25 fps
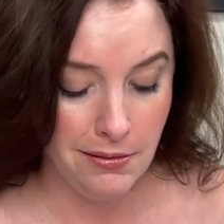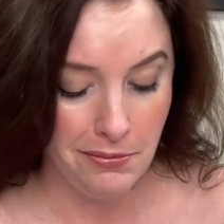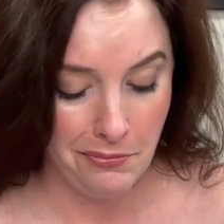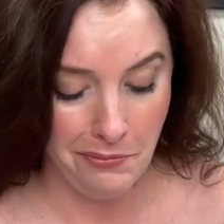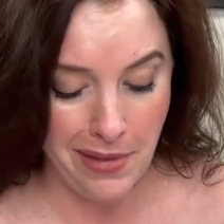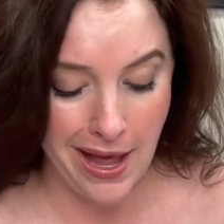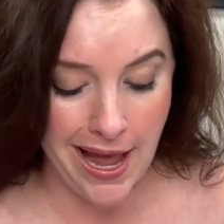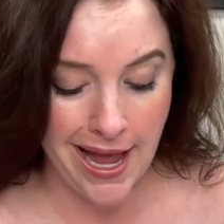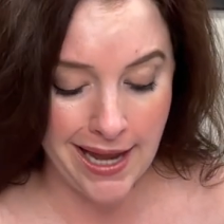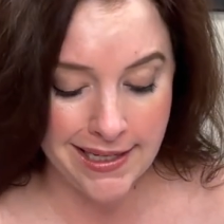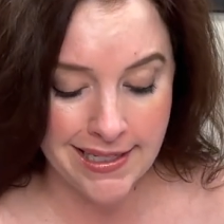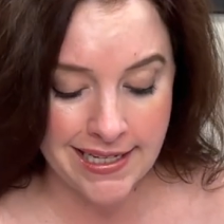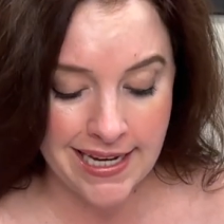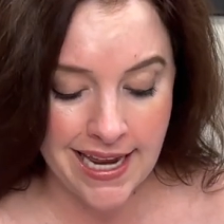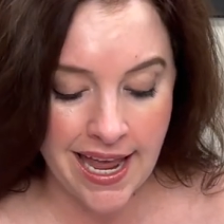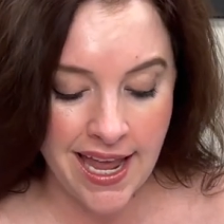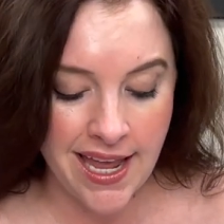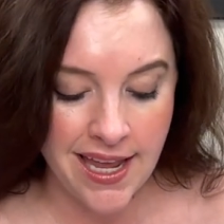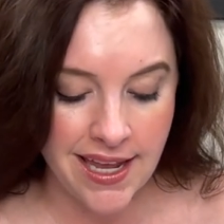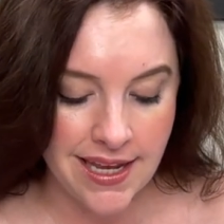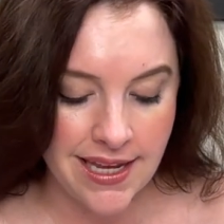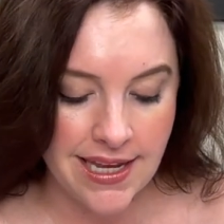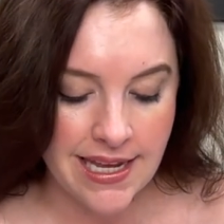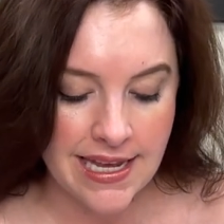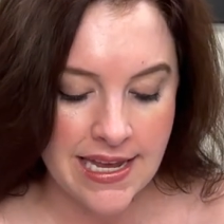Bad
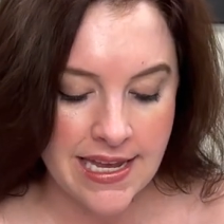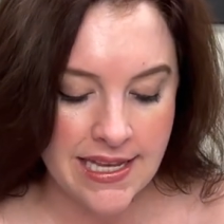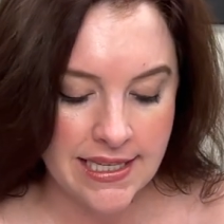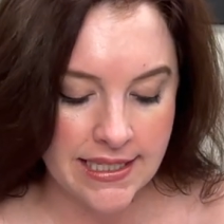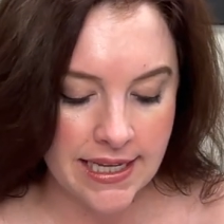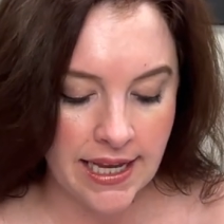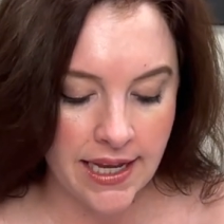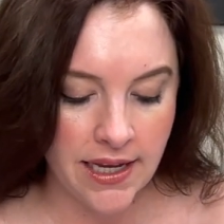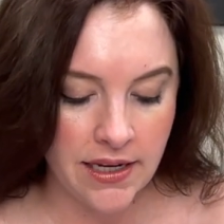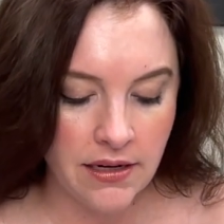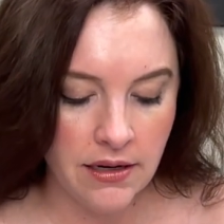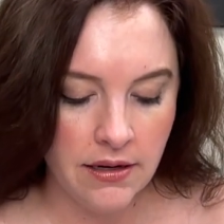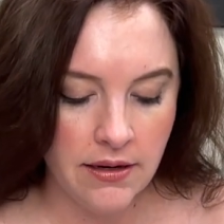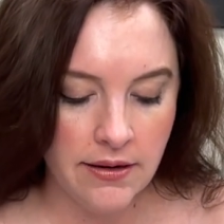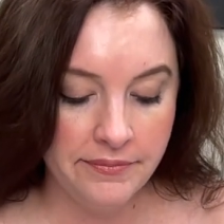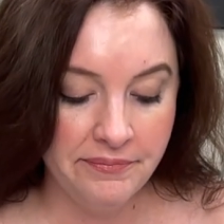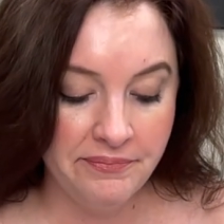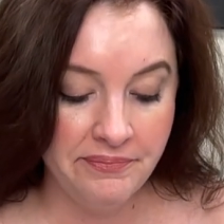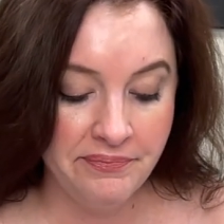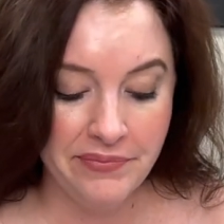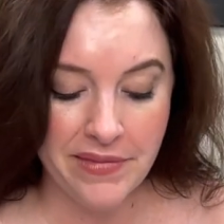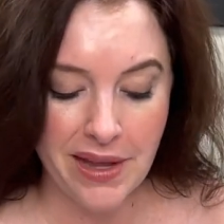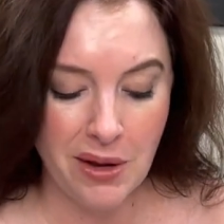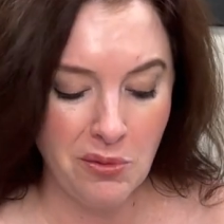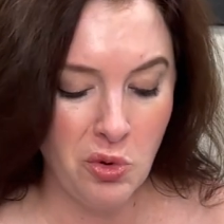day, he said.
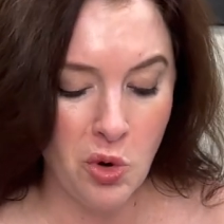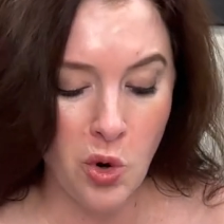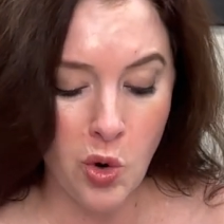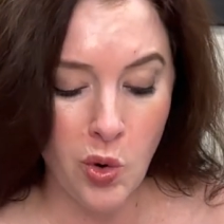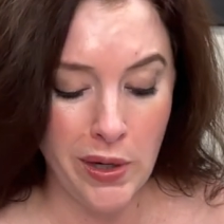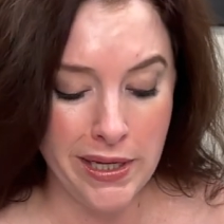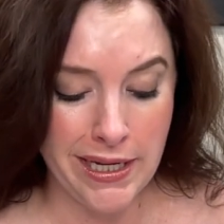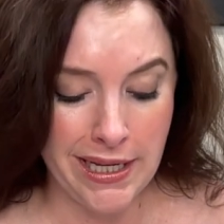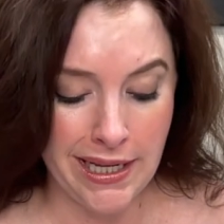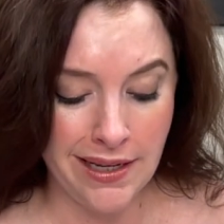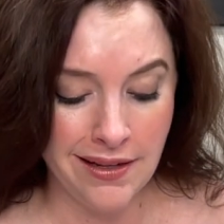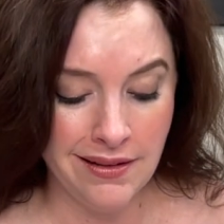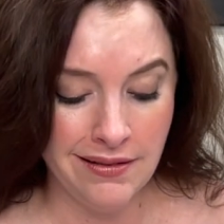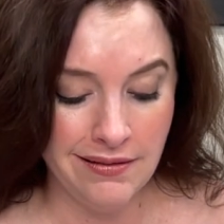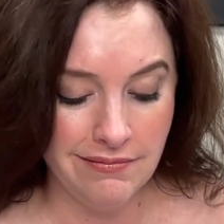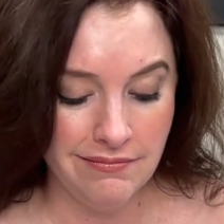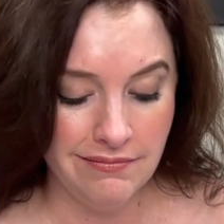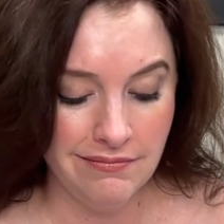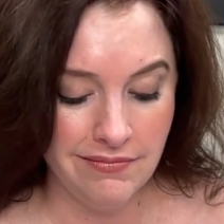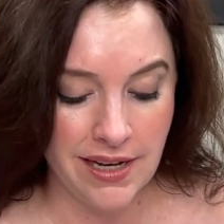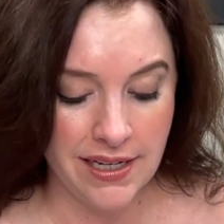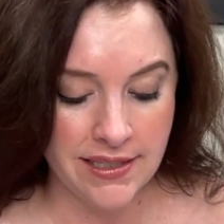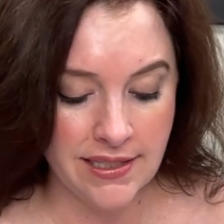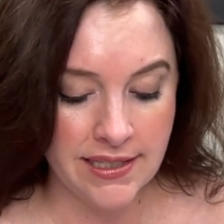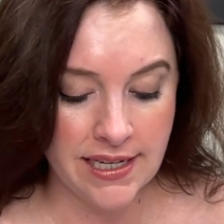I'm quitting,
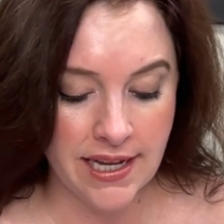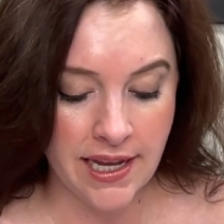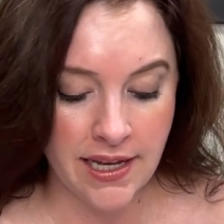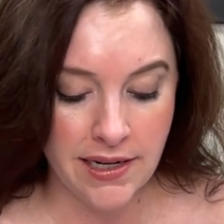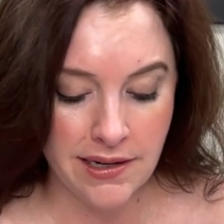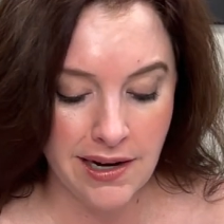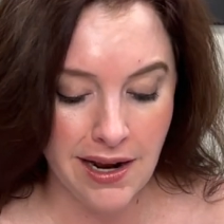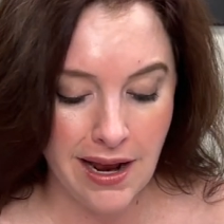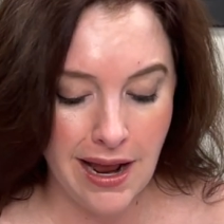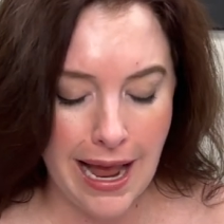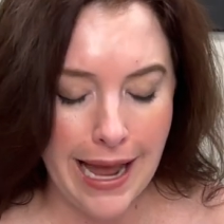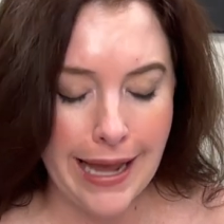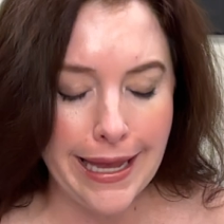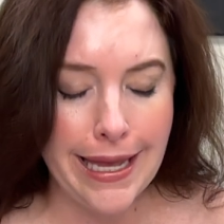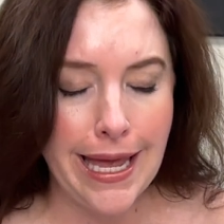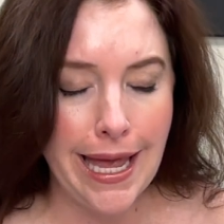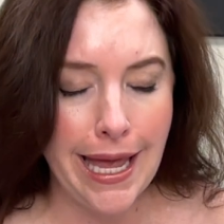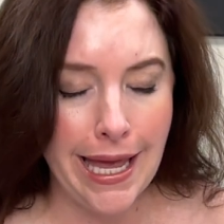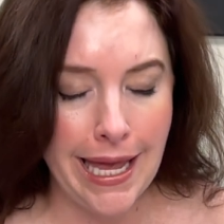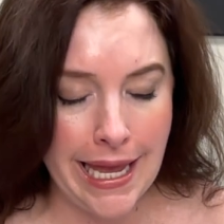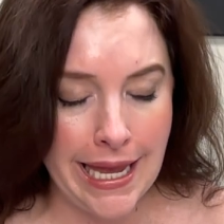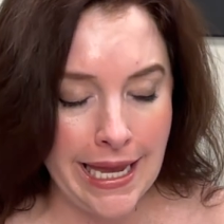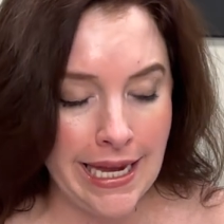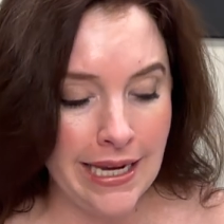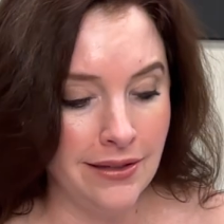I said. I
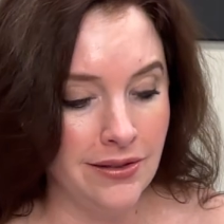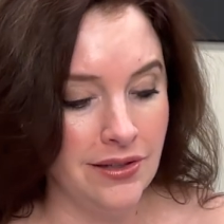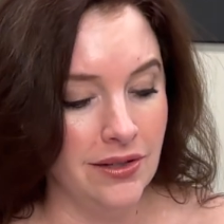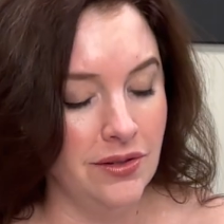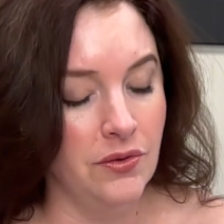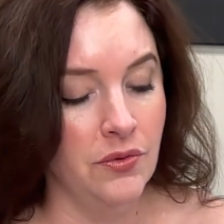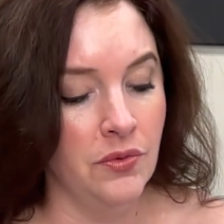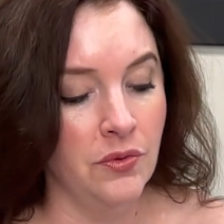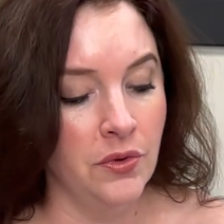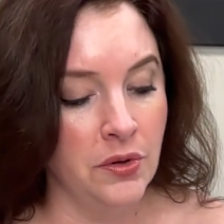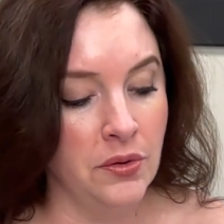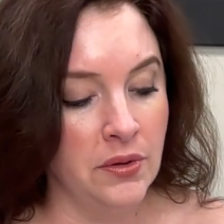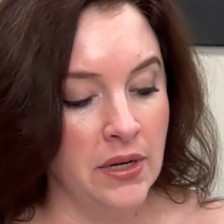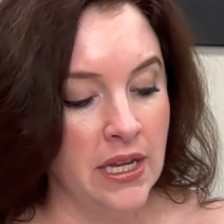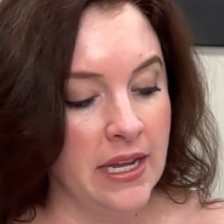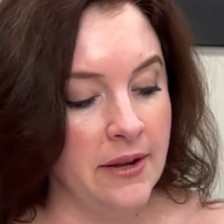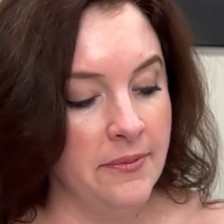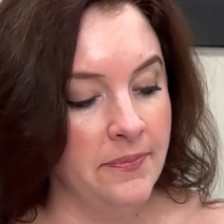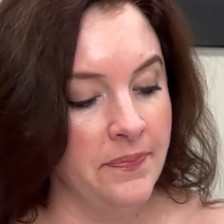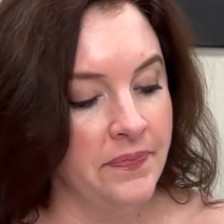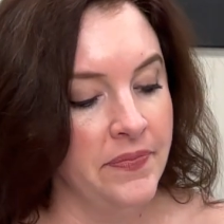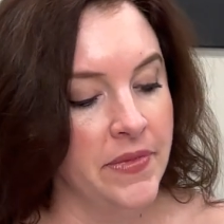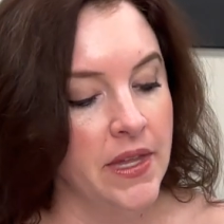hate Rooney.